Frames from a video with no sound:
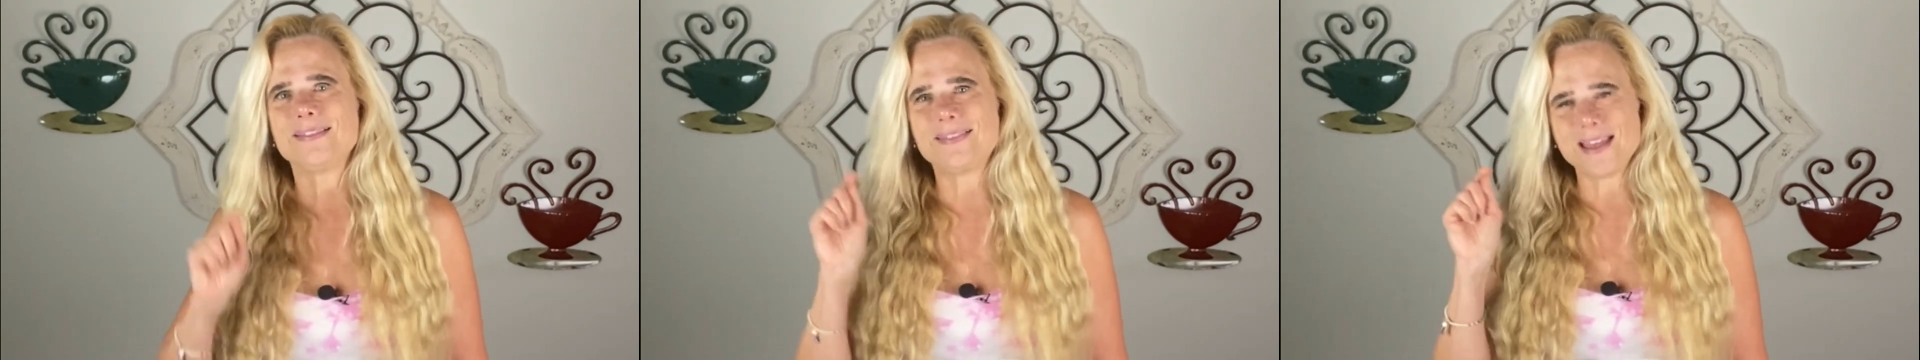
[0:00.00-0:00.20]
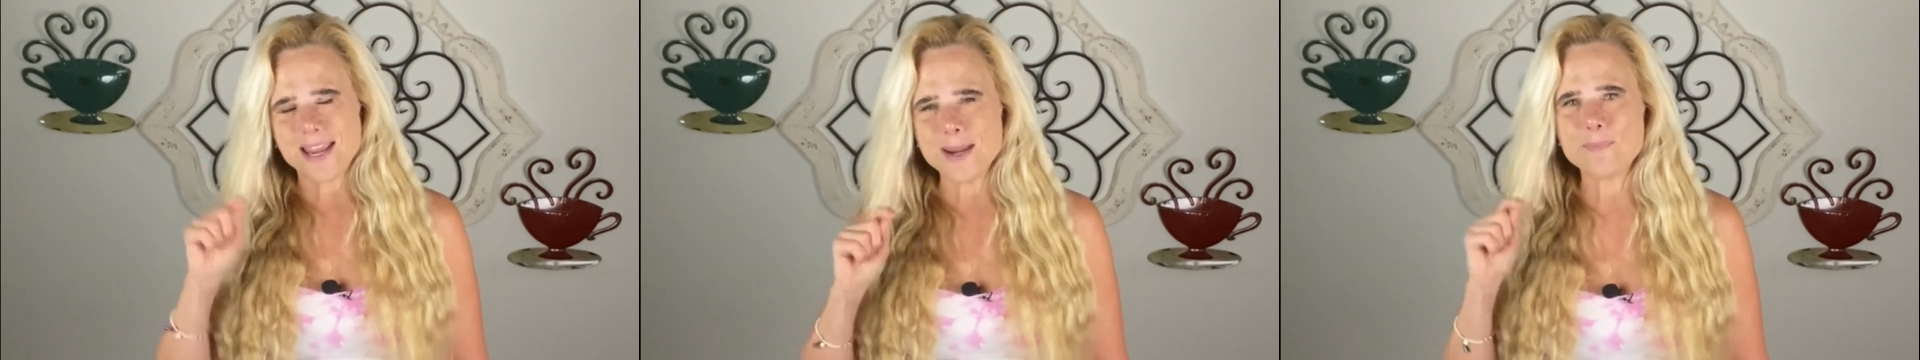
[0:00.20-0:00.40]

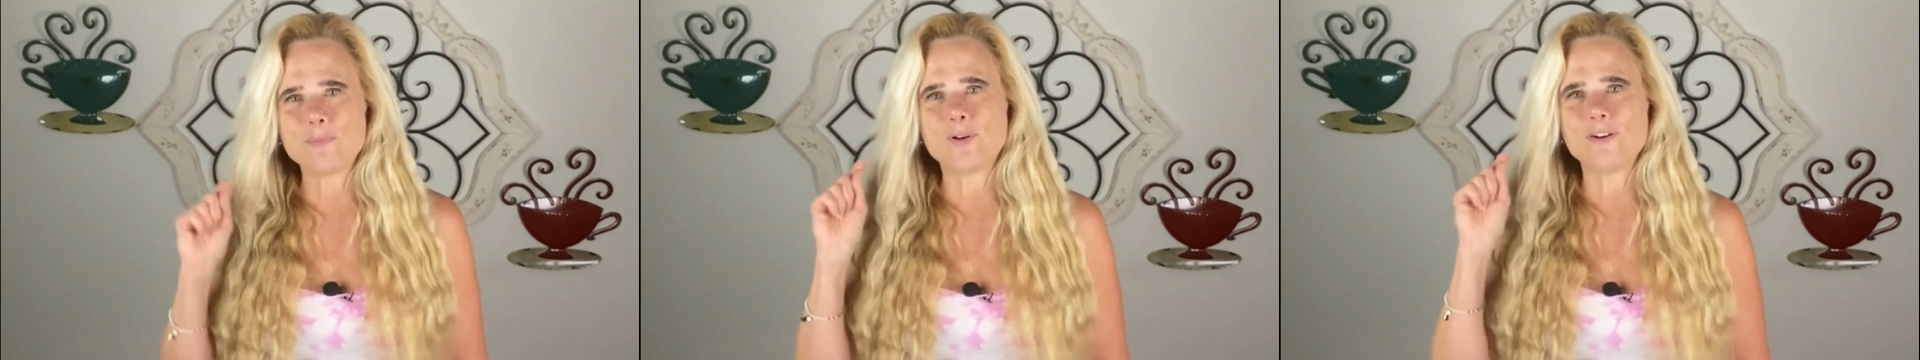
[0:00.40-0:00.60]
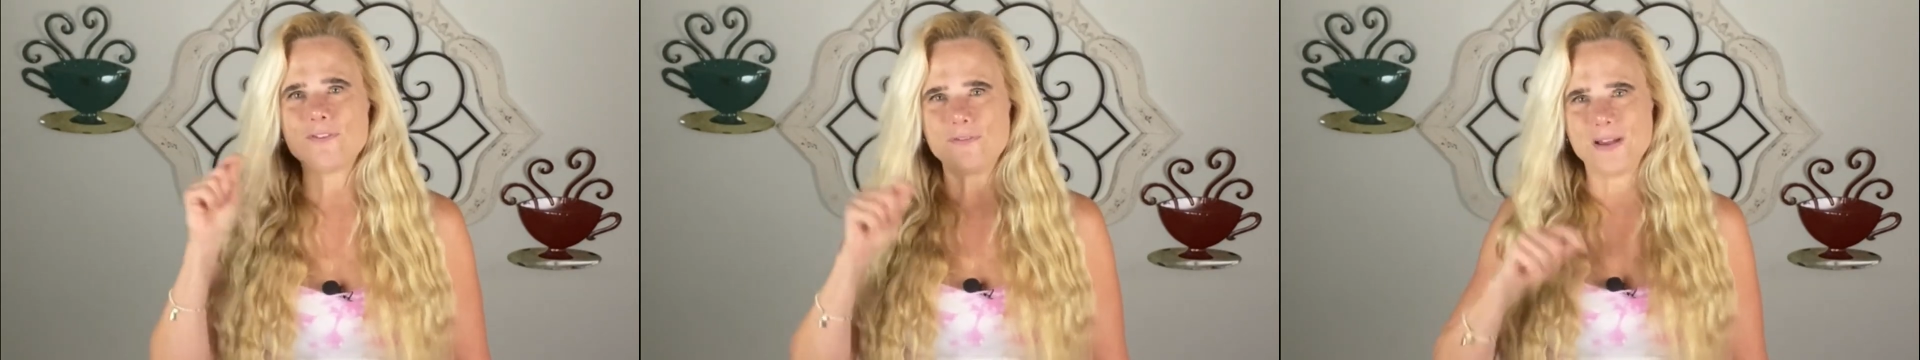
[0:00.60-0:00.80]
They
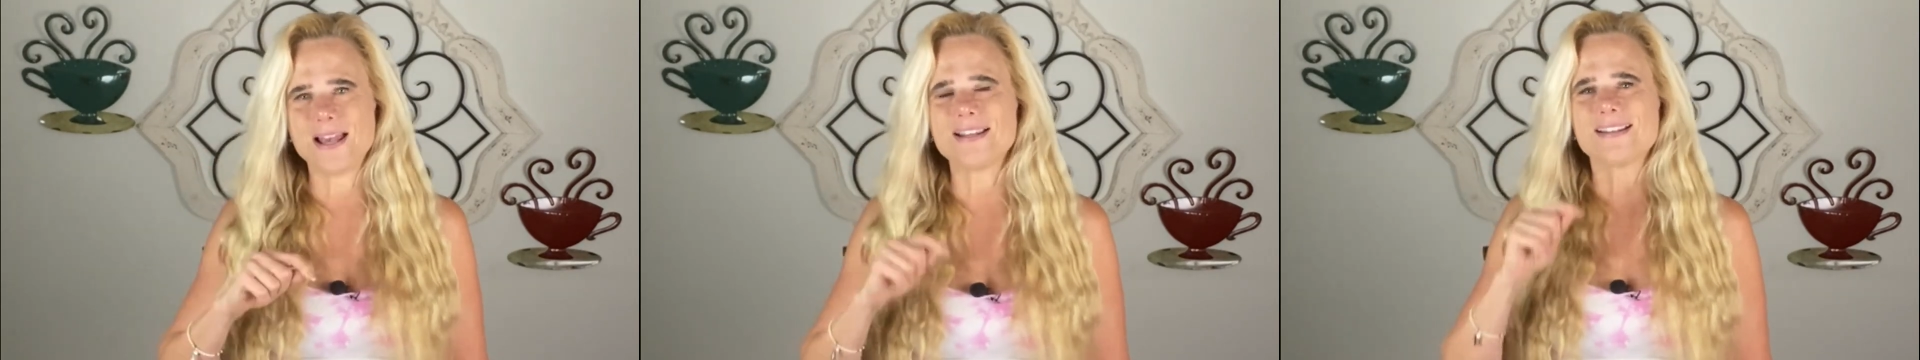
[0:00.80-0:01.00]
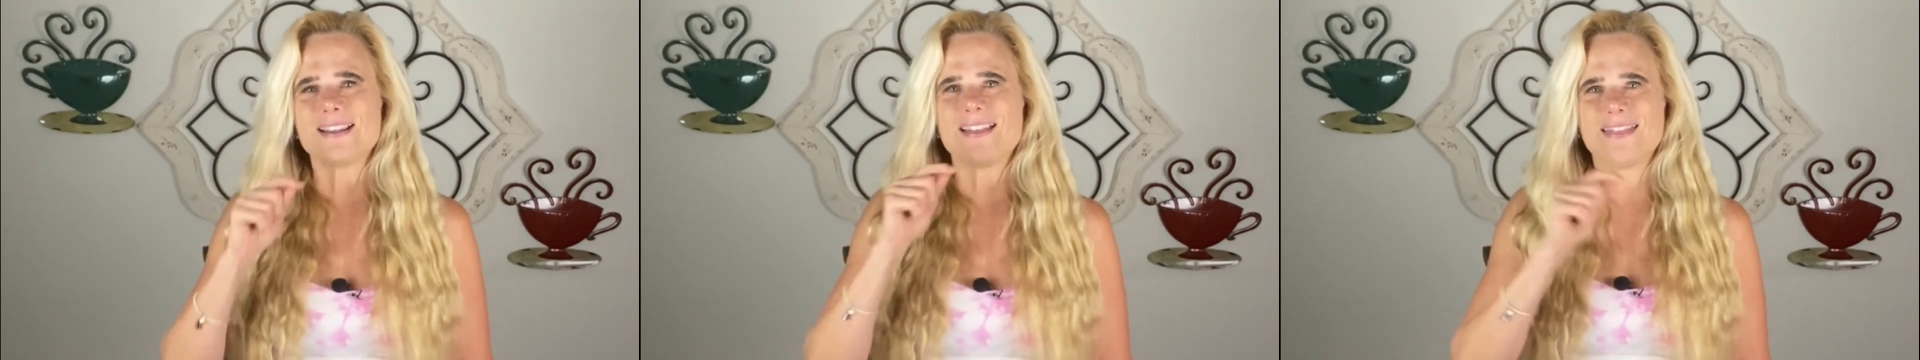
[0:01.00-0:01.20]

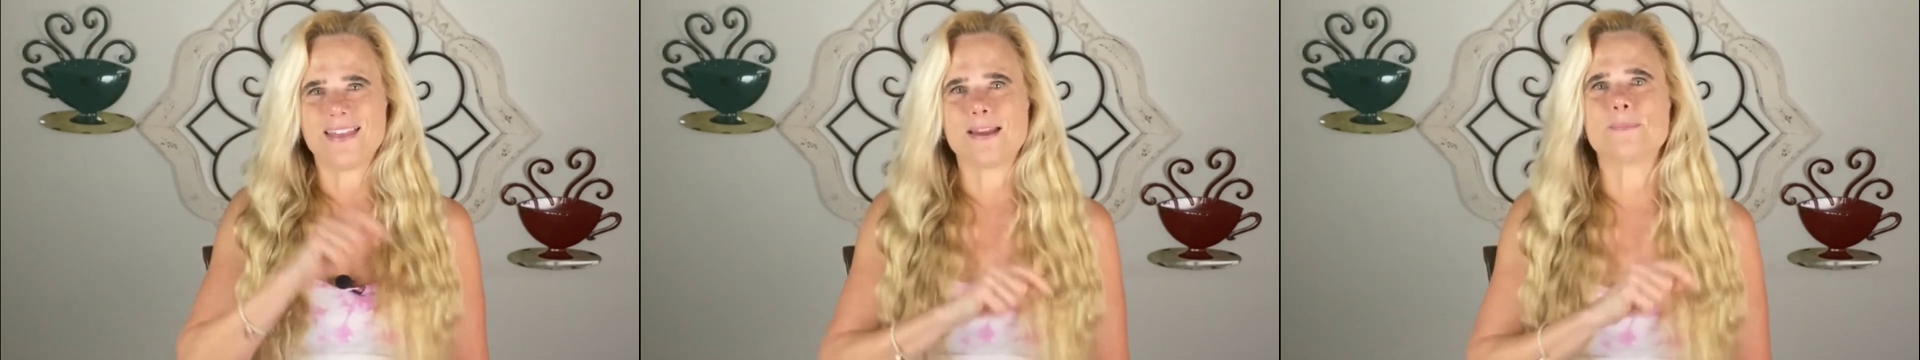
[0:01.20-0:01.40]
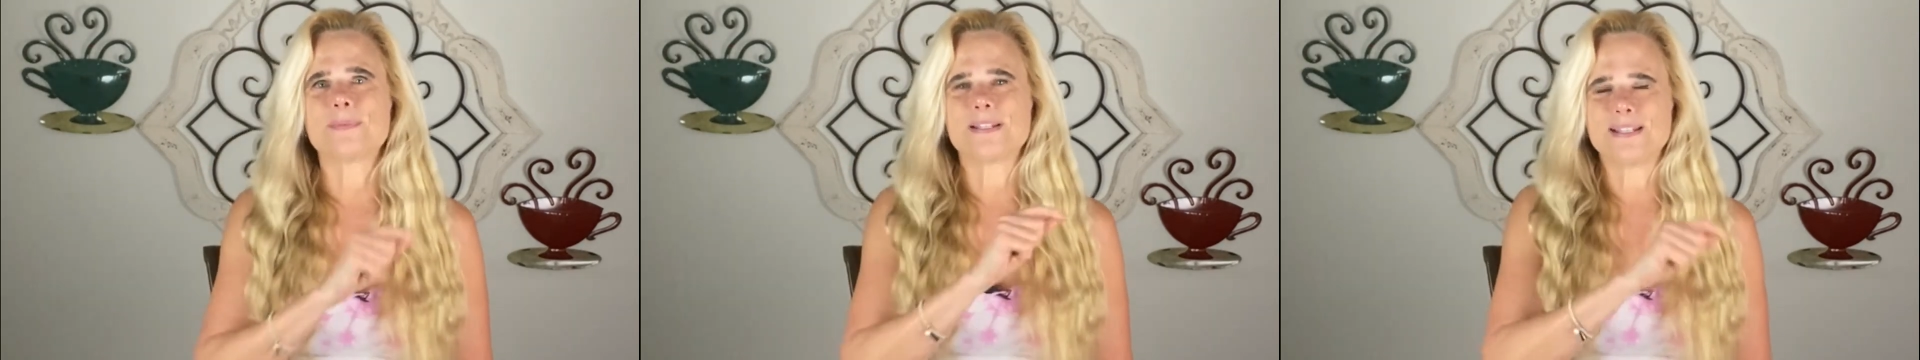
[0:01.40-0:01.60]
profess
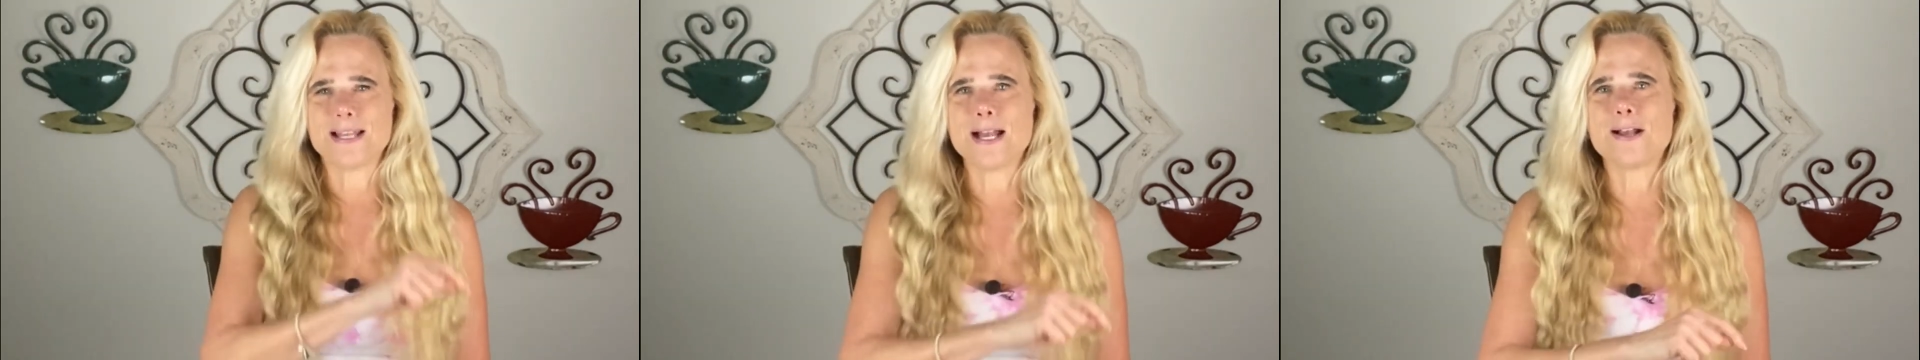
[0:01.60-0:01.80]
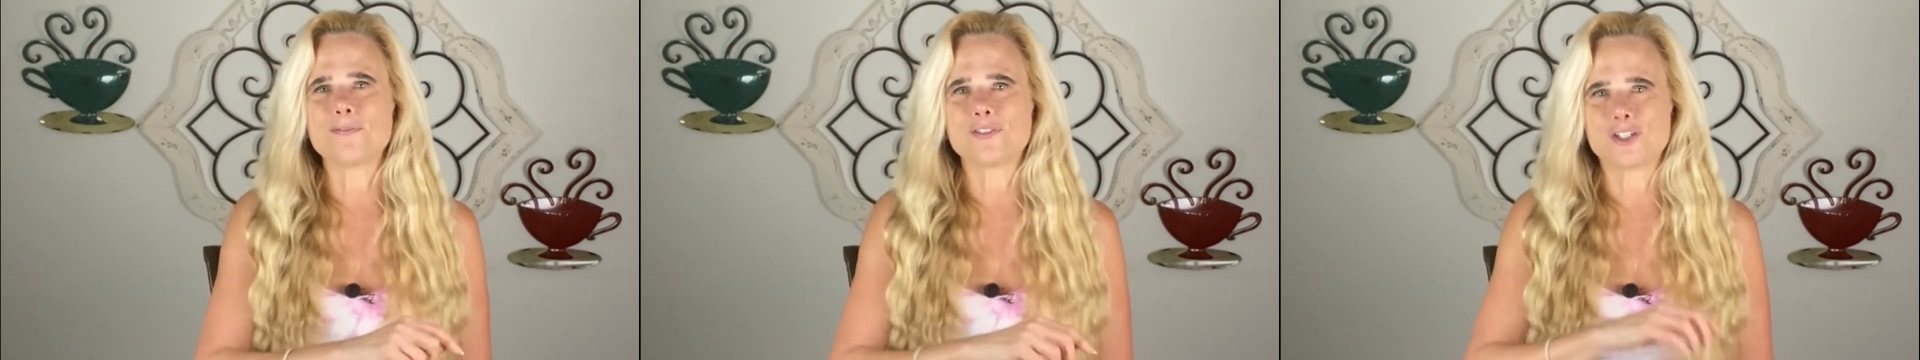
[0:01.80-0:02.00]

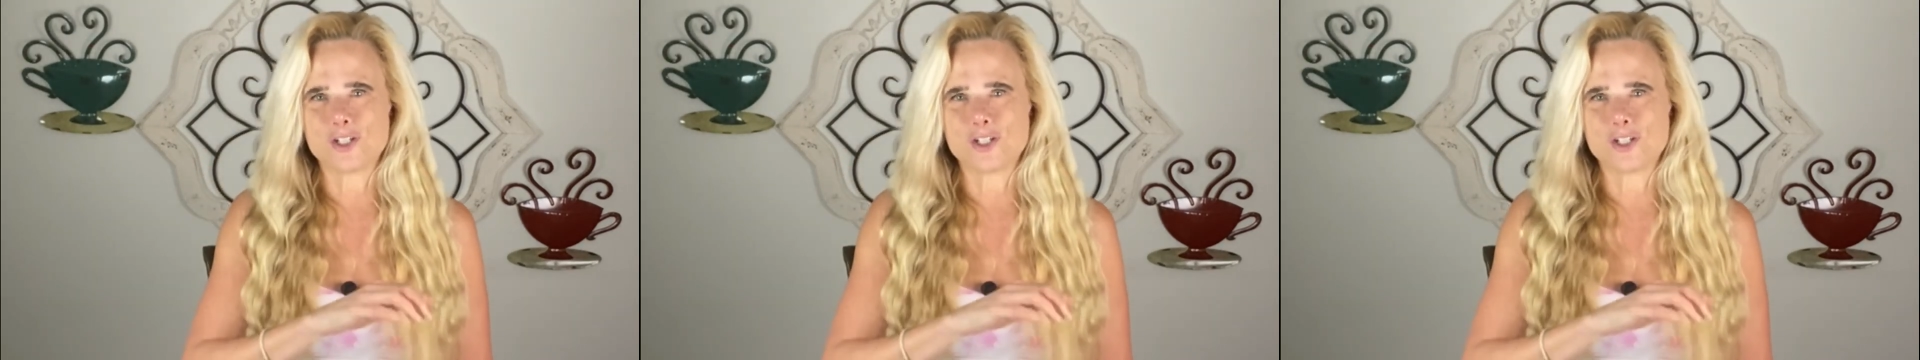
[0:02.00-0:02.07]
themselves